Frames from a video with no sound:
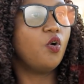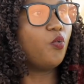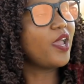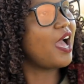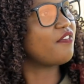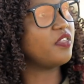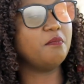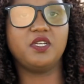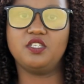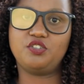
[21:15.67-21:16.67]
We have the
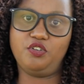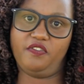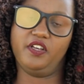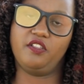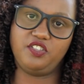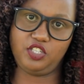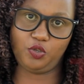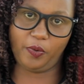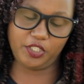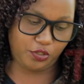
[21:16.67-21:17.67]
Ministry of Health
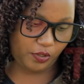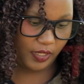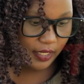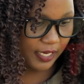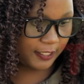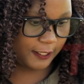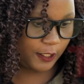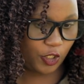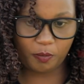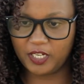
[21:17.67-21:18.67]
situation. Ladies and
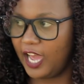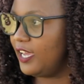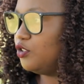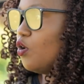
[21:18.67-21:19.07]
gentlemen, I